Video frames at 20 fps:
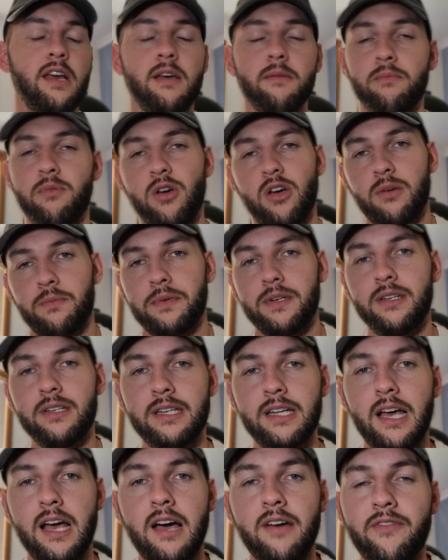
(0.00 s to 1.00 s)
Bergman,
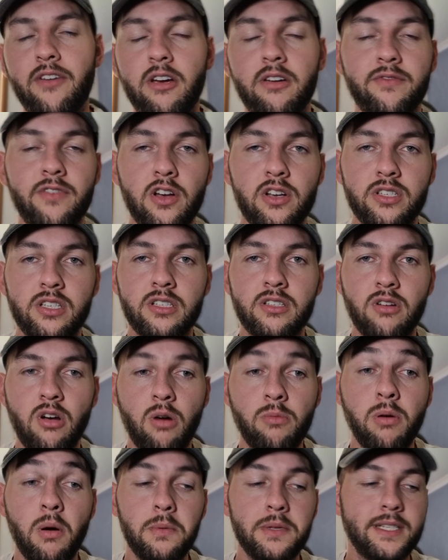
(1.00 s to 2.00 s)
very versatile,
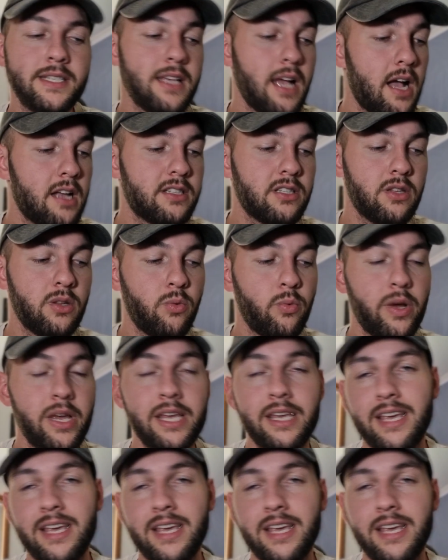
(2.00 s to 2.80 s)
probably starts on the wing,